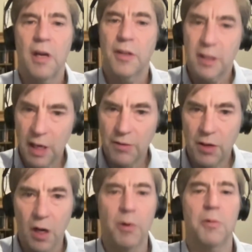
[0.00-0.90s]
This is how
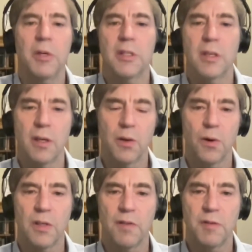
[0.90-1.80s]
Darwin reasoned in The
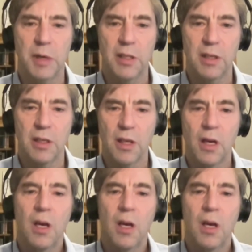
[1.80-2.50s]
Origin of Species.